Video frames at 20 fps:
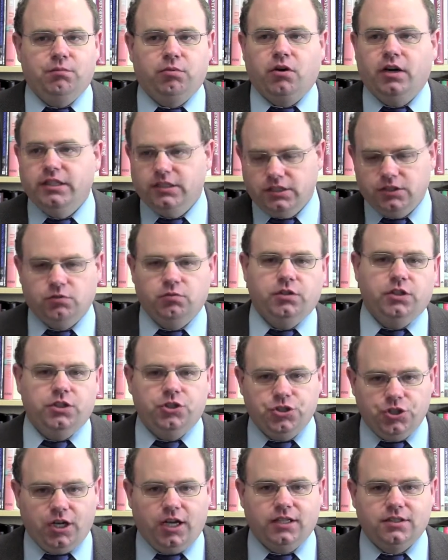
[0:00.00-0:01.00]
Prices would
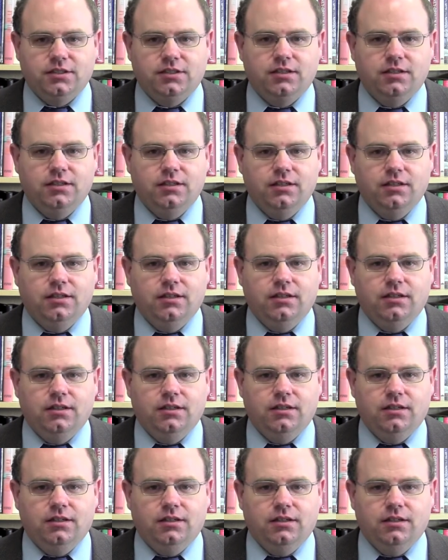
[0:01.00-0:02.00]
adjust
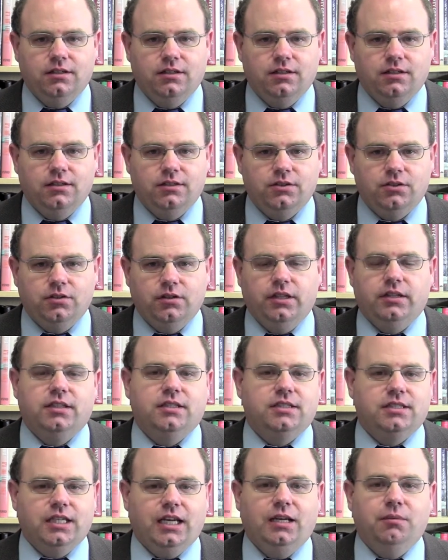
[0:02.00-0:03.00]
so that the
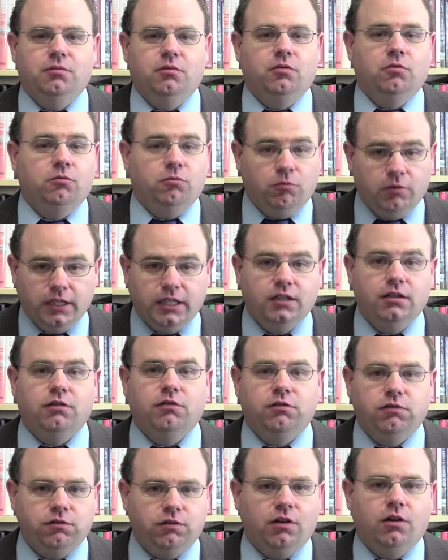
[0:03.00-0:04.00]
same real
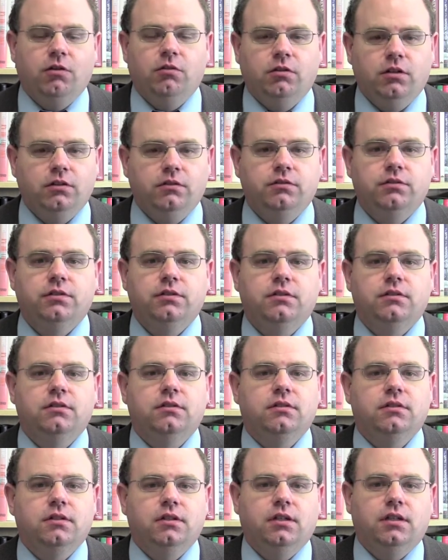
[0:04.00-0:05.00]
flow of
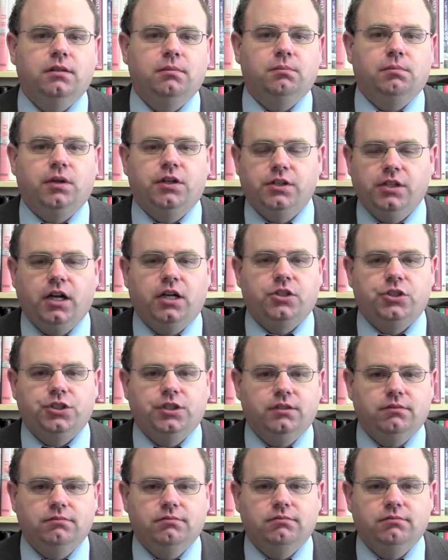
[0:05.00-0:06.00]
uh,
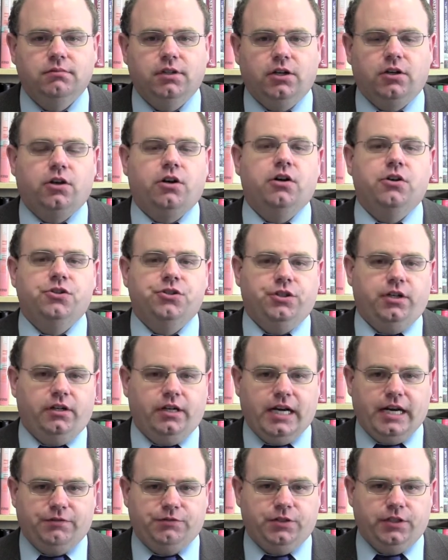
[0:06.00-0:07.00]
production occurs year
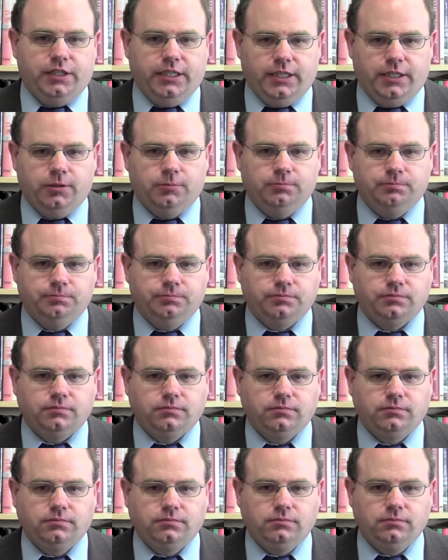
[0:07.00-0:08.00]
after year.
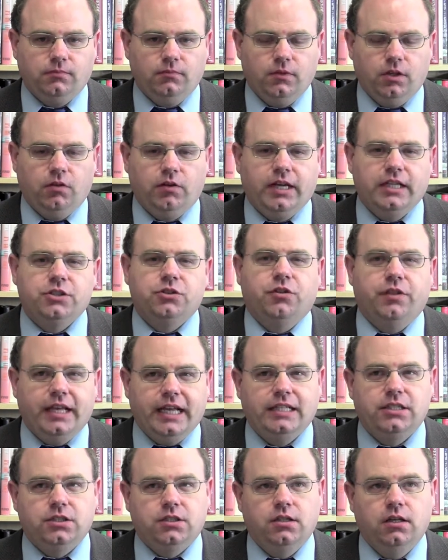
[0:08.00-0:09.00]
Okay, so
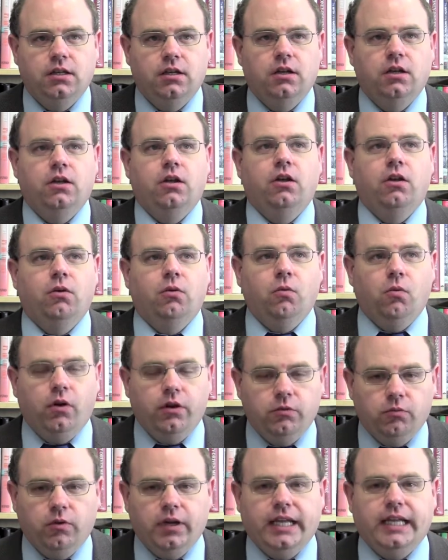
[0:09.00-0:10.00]
that's
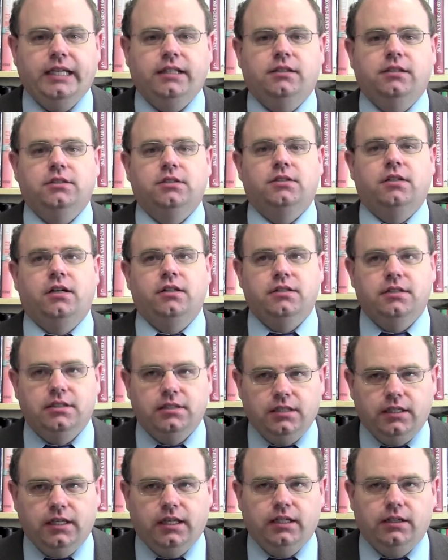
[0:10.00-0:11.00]
one way to start
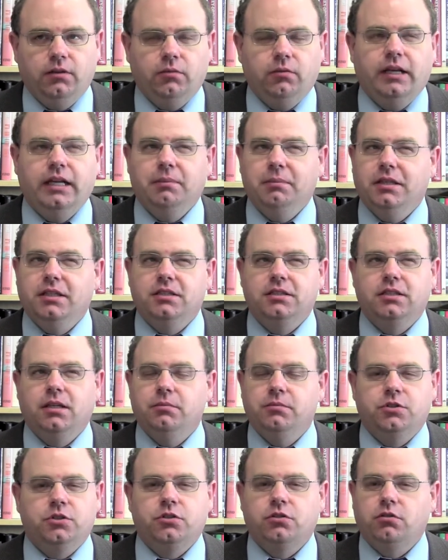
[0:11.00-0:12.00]
seeing that, wait a minute,
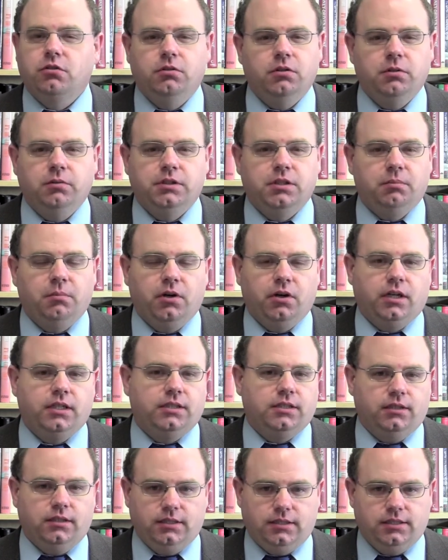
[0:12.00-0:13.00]
something's screwy with the
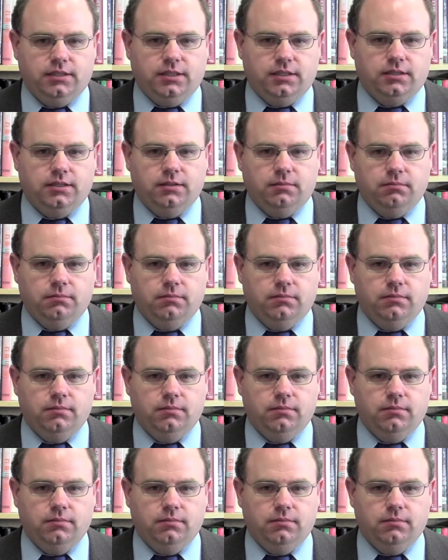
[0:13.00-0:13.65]
mercantilist system.